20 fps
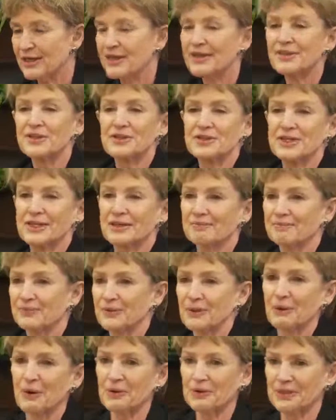There's a
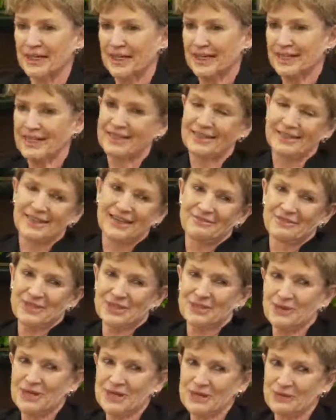quote that I like, kind of a
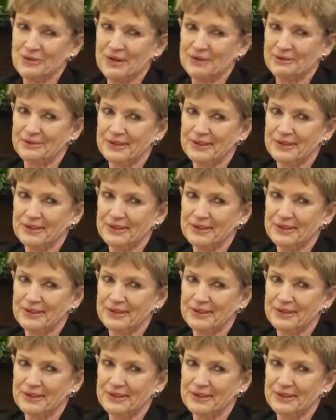strange quote.